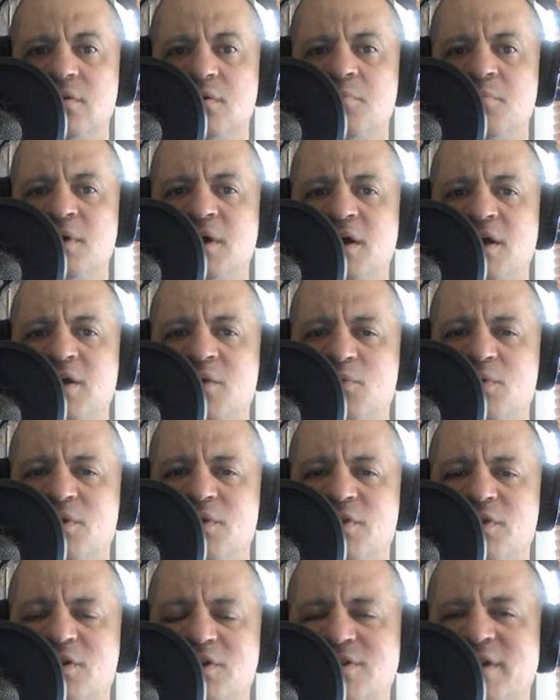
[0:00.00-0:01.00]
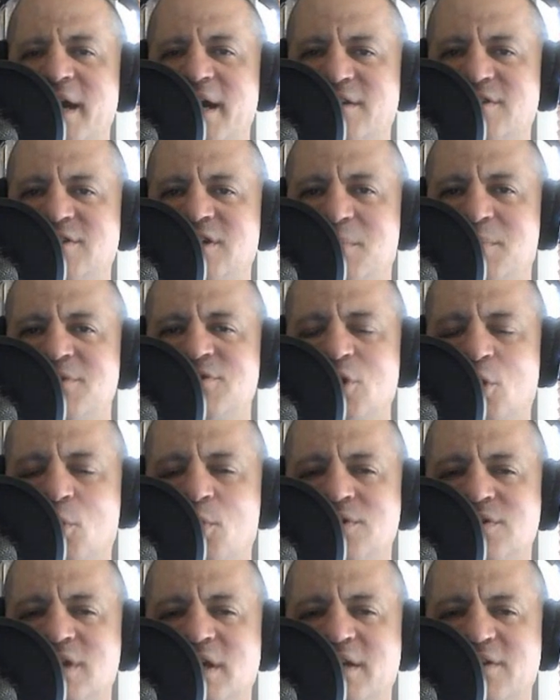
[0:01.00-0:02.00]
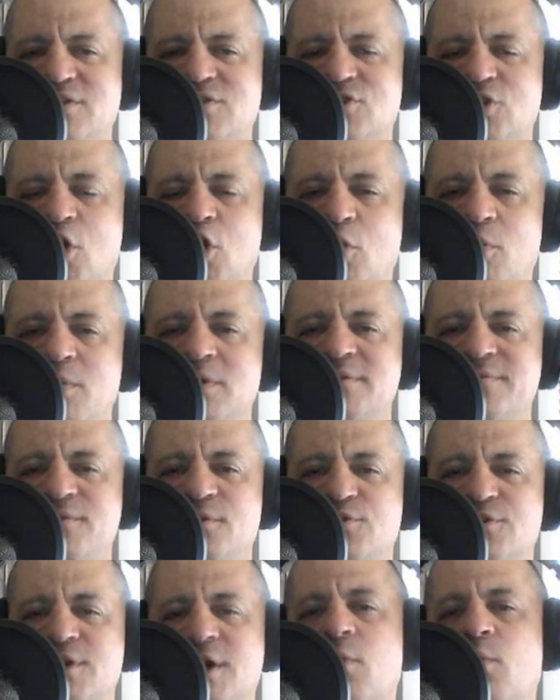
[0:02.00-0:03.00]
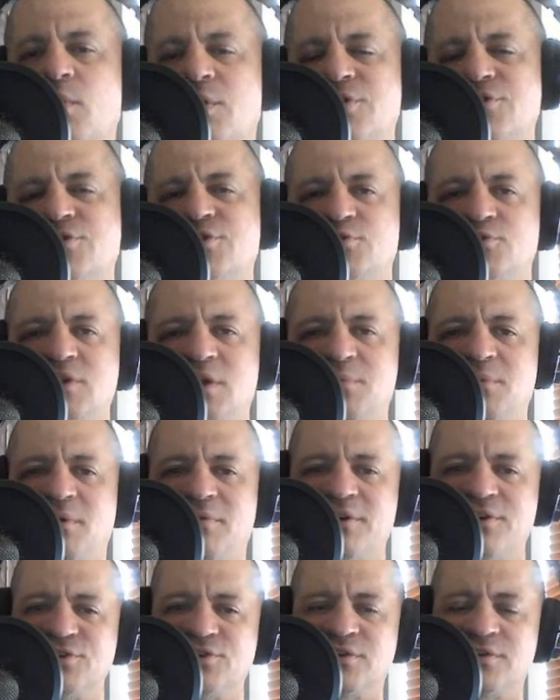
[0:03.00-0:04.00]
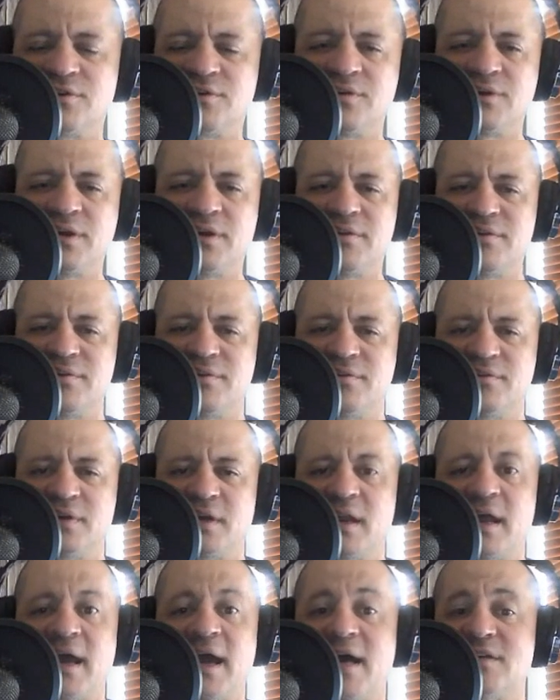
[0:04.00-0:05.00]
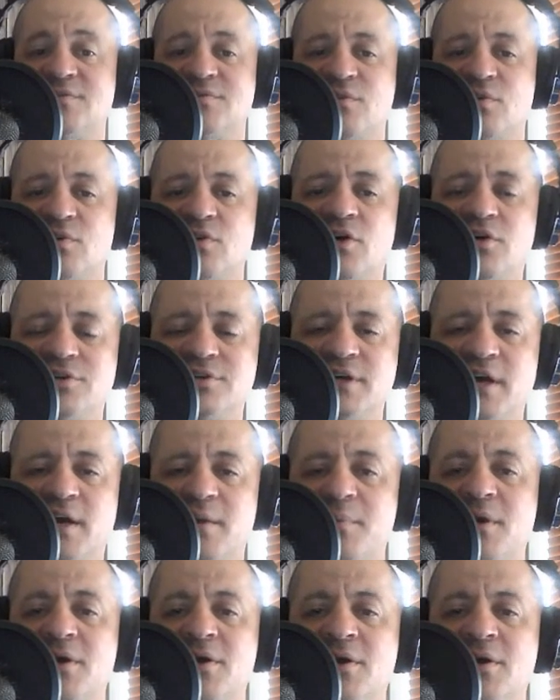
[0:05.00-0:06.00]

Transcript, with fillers: But with the tag team, it's always like, it just always feels like a 1 or 2 team division. It has for a long time.